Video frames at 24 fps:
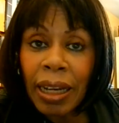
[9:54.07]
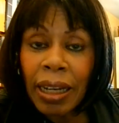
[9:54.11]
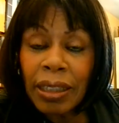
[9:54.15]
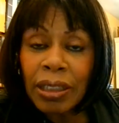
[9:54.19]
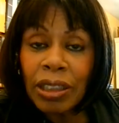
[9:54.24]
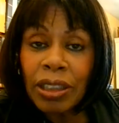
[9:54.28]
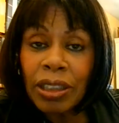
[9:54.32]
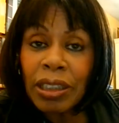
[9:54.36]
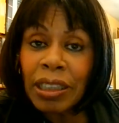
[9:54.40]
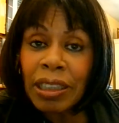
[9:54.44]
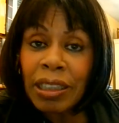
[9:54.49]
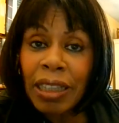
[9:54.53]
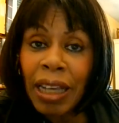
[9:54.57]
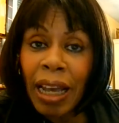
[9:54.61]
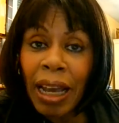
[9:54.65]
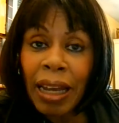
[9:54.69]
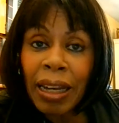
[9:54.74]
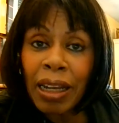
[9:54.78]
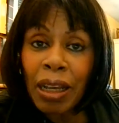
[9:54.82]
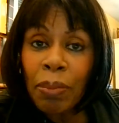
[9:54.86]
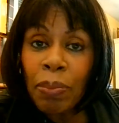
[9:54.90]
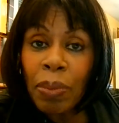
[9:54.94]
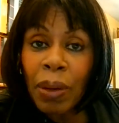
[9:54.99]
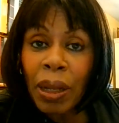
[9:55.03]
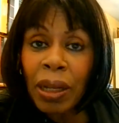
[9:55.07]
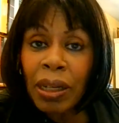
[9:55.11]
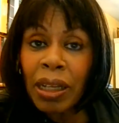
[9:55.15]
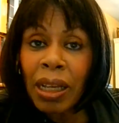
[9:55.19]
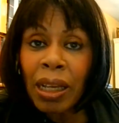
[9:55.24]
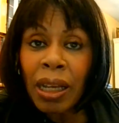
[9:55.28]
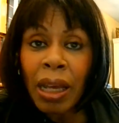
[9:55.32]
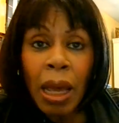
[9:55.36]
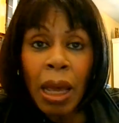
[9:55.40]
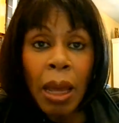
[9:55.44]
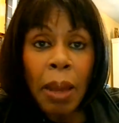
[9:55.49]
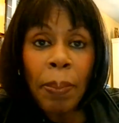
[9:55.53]
and scanning bloody
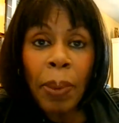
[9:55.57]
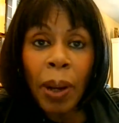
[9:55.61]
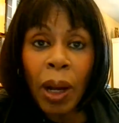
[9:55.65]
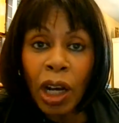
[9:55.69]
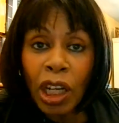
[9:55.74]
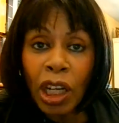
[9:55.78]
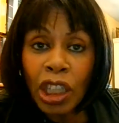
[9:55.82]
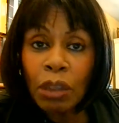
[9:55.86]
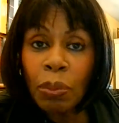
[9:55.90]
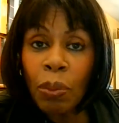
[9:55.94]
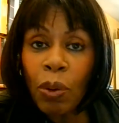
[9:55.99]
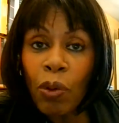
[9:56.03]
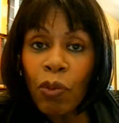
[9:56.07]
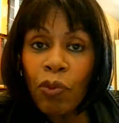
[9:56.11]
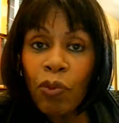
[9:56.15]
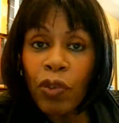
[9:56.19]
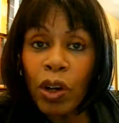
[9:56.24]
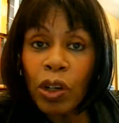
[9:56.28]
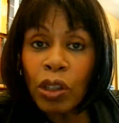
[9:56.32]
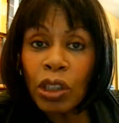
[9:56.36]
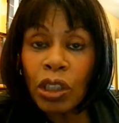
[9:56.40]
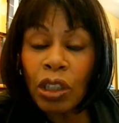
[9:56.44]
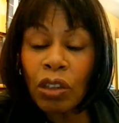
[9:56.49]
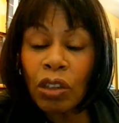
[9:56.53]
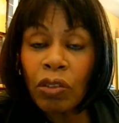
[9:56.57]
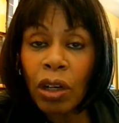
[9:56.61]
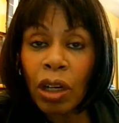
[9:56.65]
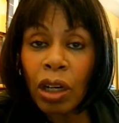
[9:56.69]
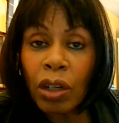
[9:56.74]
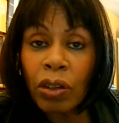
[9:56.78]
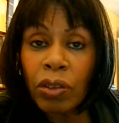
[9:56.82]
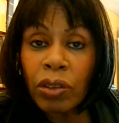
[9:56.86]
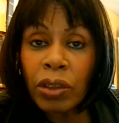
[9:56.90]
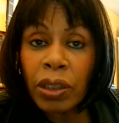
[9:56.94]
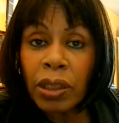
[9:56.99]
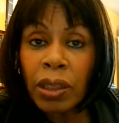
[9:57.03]
passport
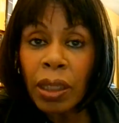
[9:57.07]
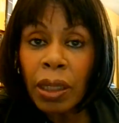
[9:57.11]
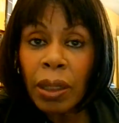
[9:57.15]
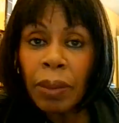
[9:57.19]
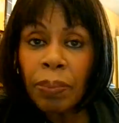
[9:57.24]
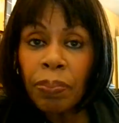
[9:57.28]
photographs